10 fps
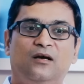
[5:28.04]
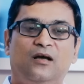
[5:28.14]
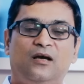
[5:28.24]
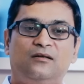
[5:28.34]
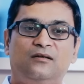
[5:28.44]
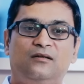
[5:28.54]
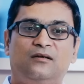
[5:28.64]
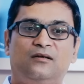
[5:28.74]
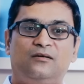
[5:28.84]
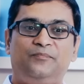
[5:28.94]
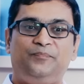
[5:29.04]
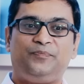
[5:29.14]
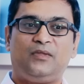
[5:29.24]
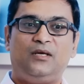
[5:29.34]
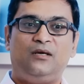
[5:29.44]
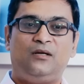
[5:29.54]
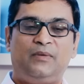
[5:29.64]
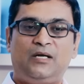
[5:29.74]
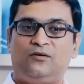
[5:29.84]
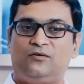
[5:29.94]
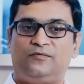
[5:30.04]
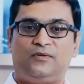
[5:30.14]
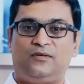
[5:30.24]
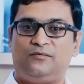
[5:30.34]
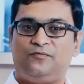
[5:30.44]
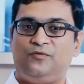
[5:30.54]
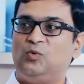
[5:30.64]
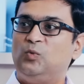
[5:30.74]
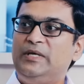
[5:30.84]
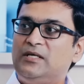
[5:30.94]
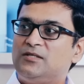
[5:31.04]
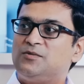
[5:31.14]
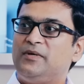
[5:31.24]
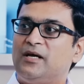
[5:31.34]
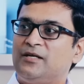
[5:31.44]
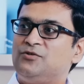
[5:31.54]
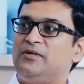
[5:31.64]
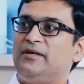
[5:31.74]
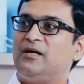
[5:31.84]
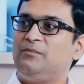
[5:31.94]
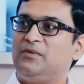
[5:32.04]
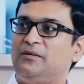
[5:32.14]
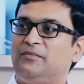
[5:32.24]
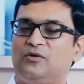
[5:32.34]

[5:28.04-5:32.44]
And in a matter of a few weeks, we actually helped them.